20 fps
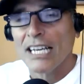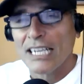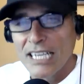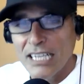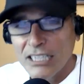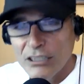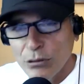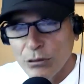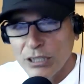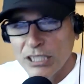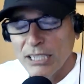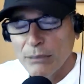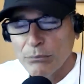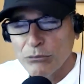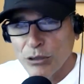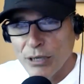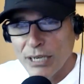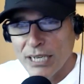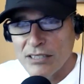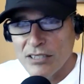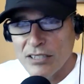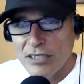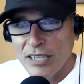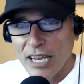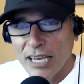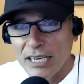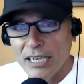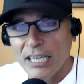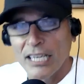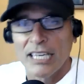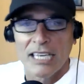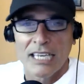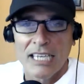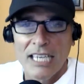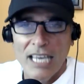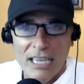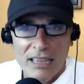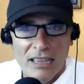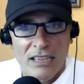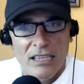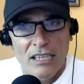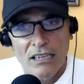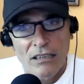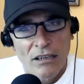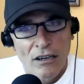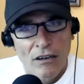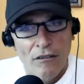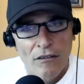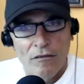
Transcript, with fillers: Get to a deep trance state, get the